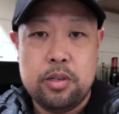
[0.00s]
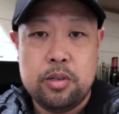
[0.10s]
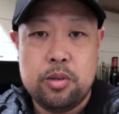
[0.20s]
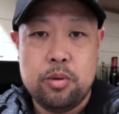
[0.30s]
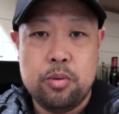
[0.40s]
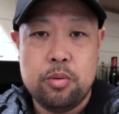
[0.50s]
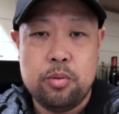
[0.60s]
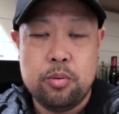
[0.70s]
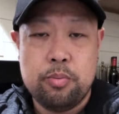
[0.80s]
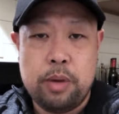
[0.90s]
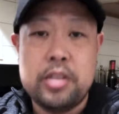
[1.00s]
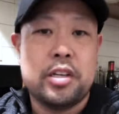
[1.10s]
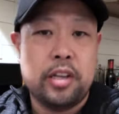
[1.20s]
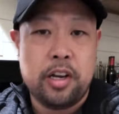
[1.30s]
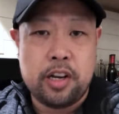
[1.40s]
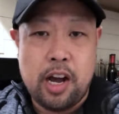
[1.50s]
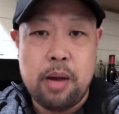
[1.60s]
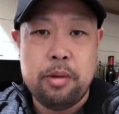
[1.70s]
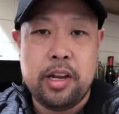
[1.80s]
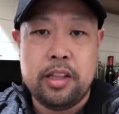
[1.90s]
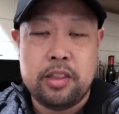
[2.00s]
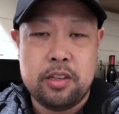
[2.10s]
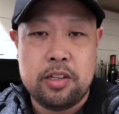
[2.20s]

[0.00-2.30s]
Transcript: to basically accommodate the